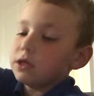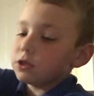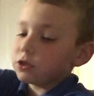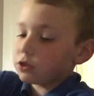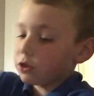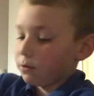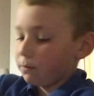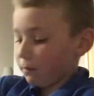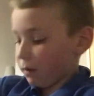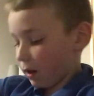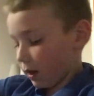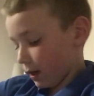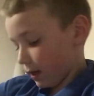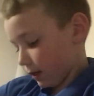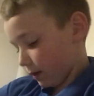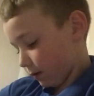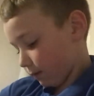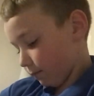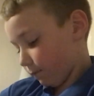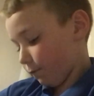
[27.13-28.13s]
So
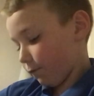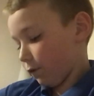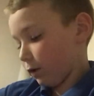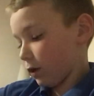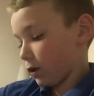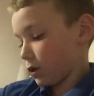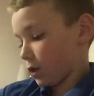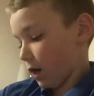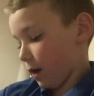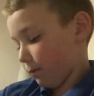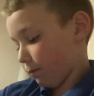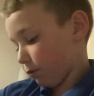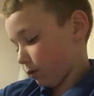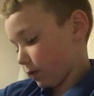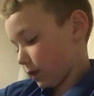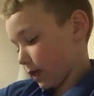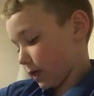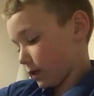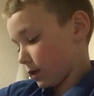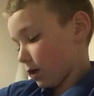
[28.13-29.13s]
mine, for example,
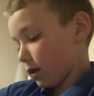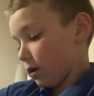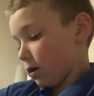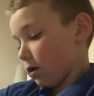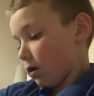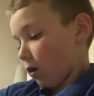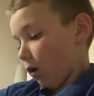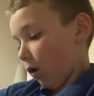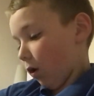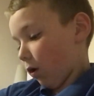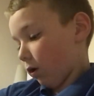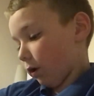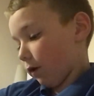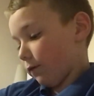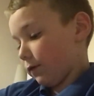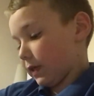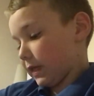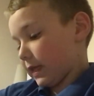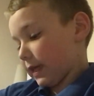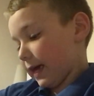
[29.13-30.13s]
says
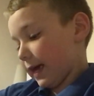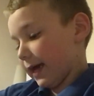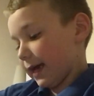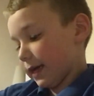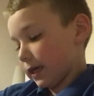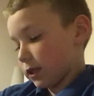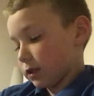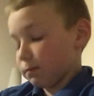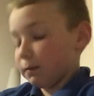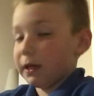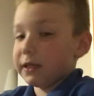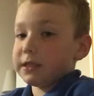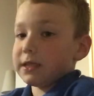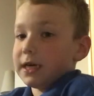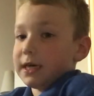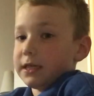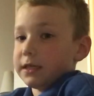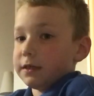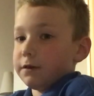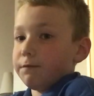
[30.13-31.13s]
Oliver Dix, my
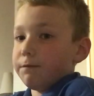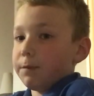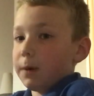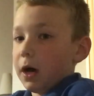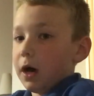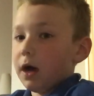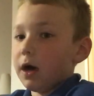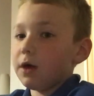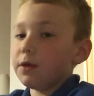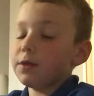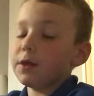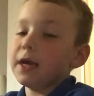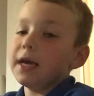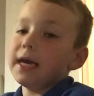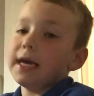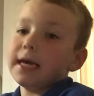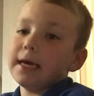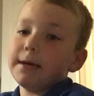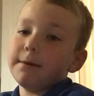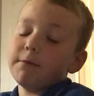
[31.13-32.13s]
date of birth,
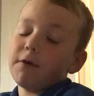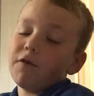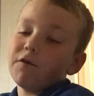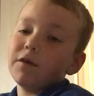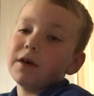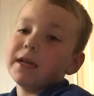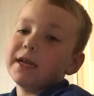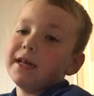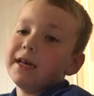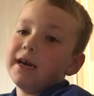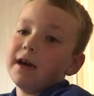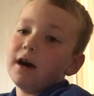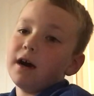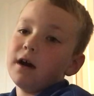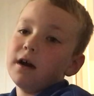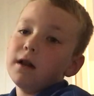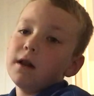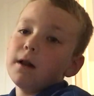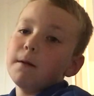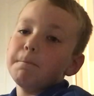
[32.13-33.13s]

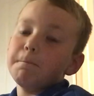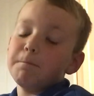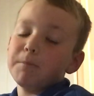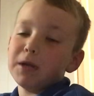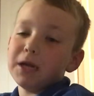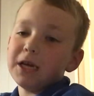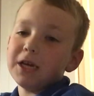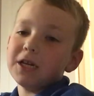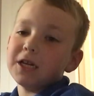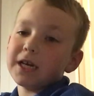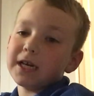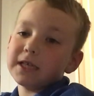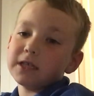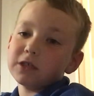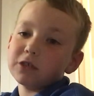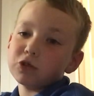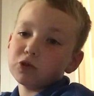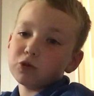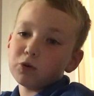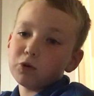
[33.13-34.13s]
haemophilia, bleeding
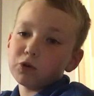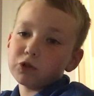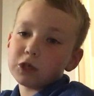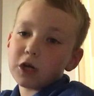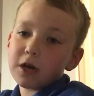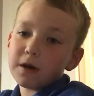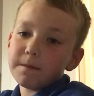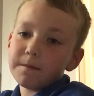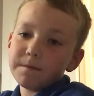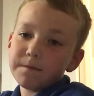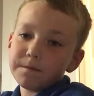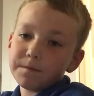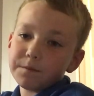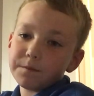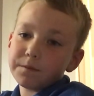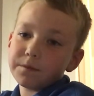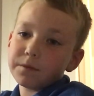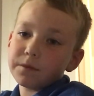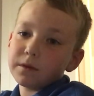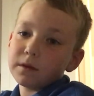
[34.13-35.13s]
disorder.
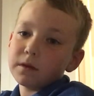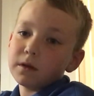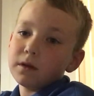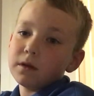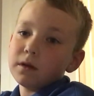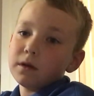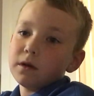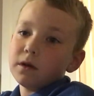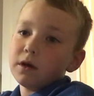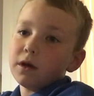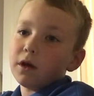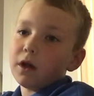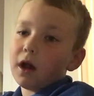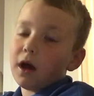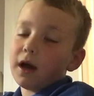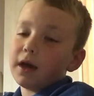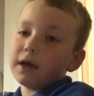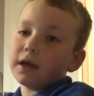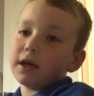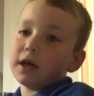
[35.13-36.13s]
And
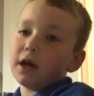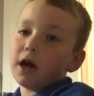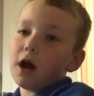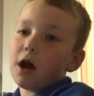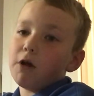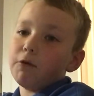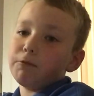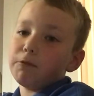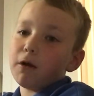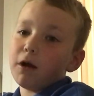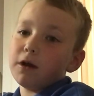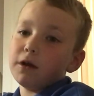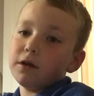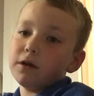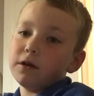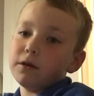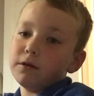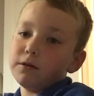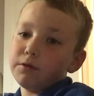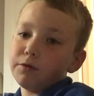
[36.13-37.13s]
I'm going to
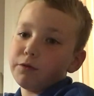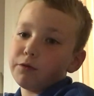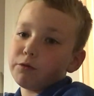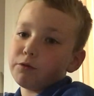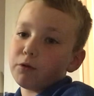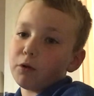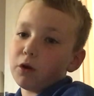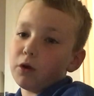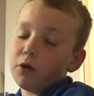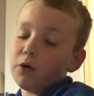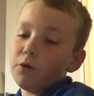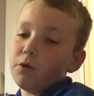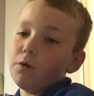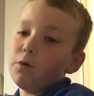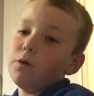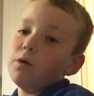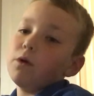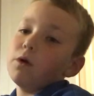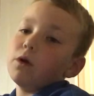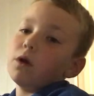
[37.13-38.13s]
run through
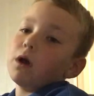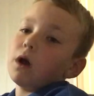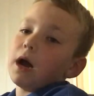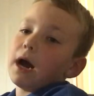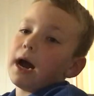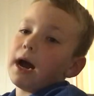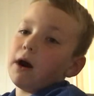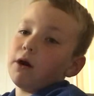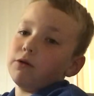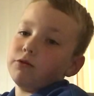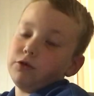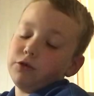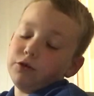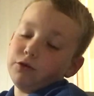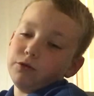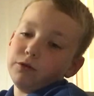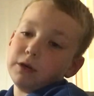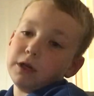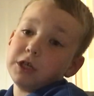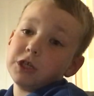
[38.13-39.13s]
how
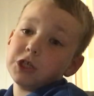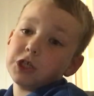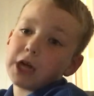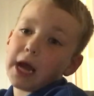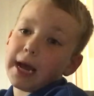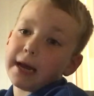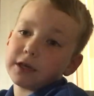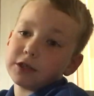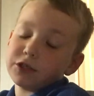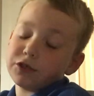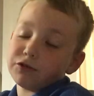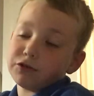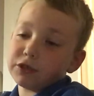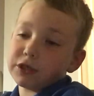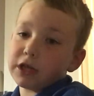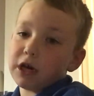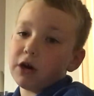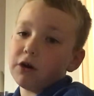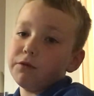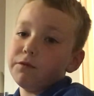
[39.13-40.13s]
you inject
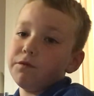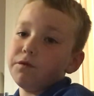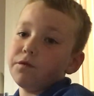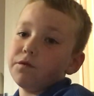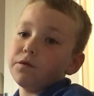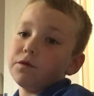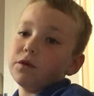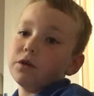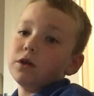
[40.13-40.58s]
yourself.